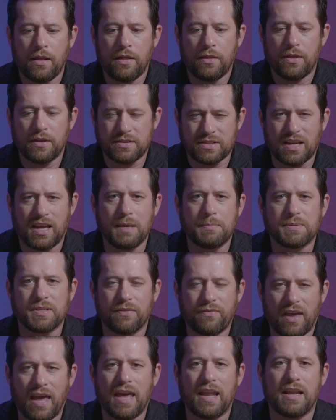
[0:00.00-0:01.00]
the types
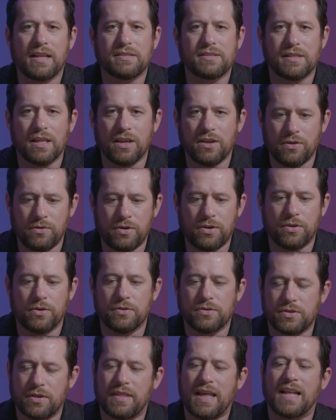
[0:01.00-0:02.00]
of edits that you
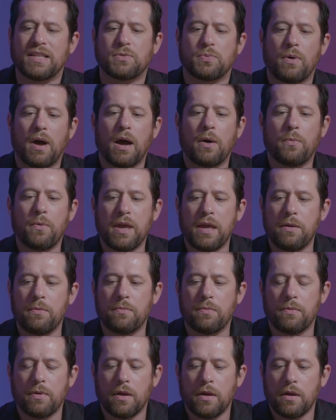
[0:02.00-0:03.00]
do. So that's why
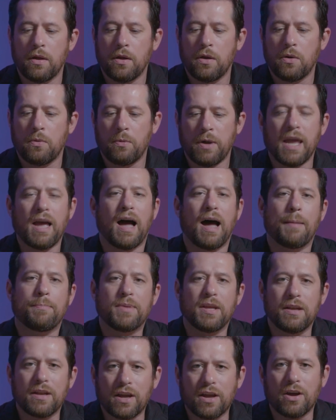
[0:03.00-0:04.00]
we
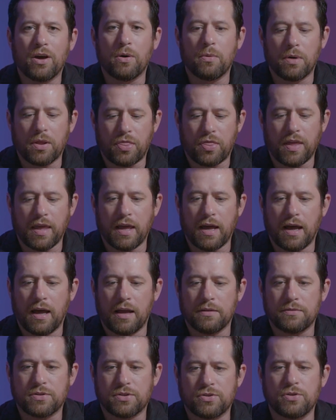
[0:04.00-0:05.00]
opted to go with
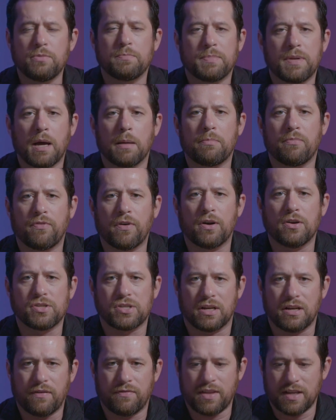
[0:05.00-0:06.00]
the souped up
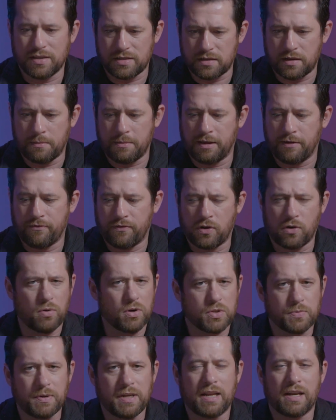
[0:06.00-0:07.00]
version of this. I mean, of
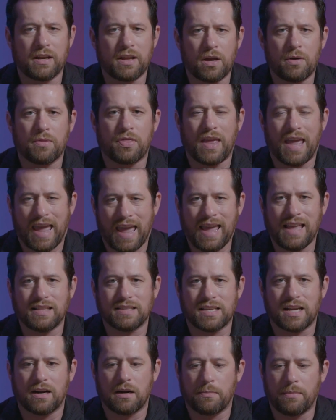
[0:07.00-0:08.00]
course we didn't go with the 8
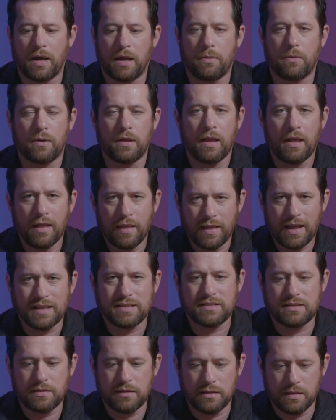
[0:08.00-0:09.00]
terabyte.
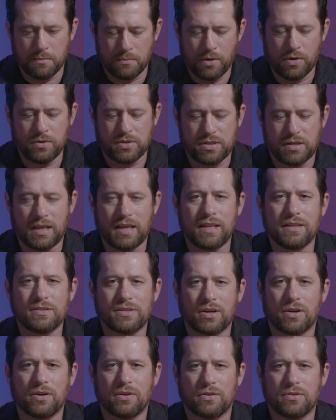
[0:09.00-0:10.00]
That's the most
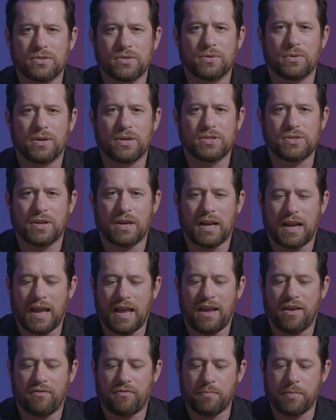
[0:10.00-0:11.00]
internal storage you can
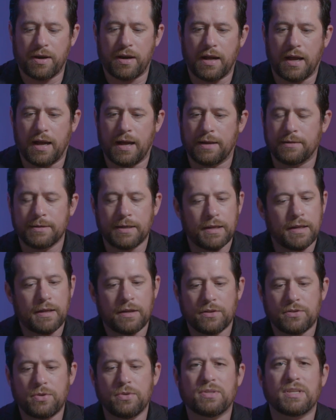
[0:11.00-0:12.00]
have, but
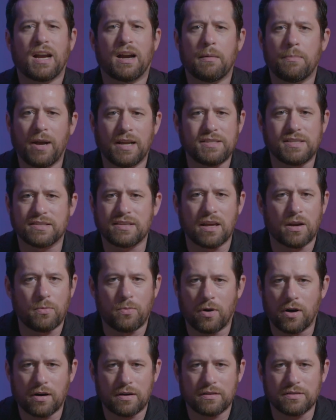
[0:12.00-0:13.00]
2 terabytes is
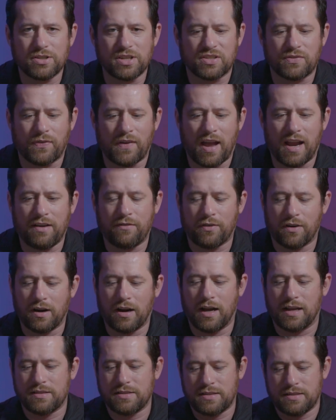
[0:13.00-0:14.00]
gonna work just fine for
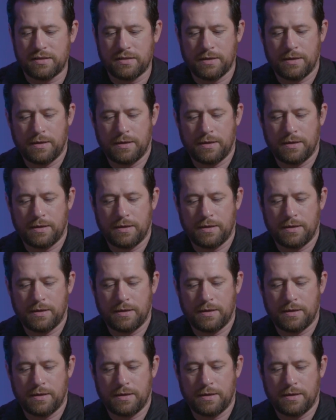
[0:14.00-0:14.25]
us.